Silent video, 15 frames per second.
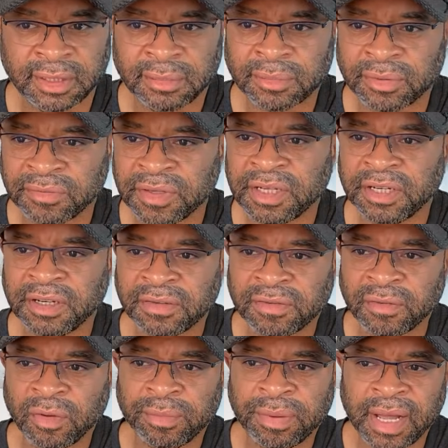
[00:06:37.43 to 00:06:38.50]
preventing the
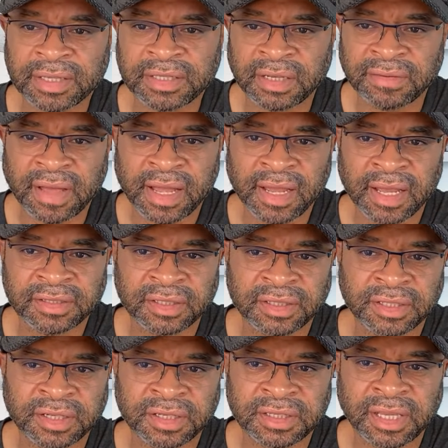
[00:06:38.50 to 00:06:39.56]
flow of positive ions
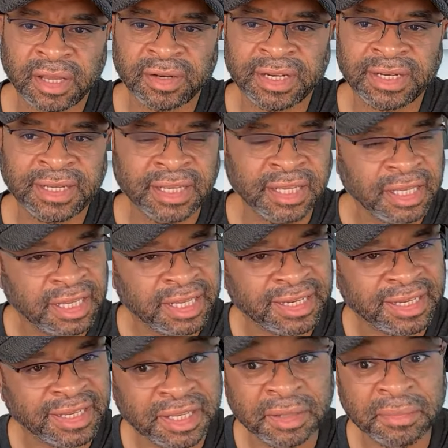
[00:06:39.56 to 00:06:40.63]
into the cell,
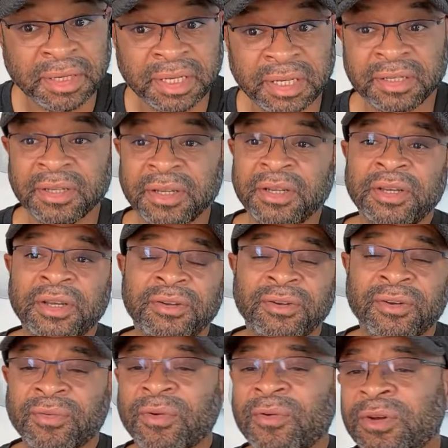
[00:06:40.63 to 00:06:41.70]
inhibiting
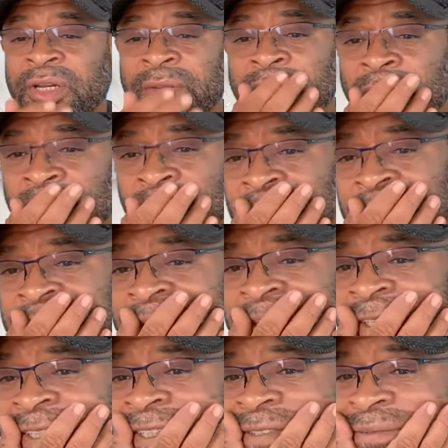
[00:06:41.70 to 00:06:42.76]
neuronal
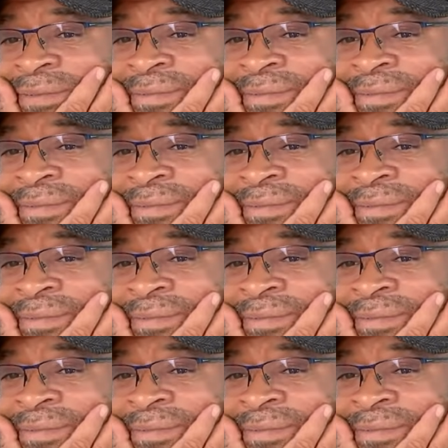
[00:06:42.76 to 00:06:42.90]
depolarization.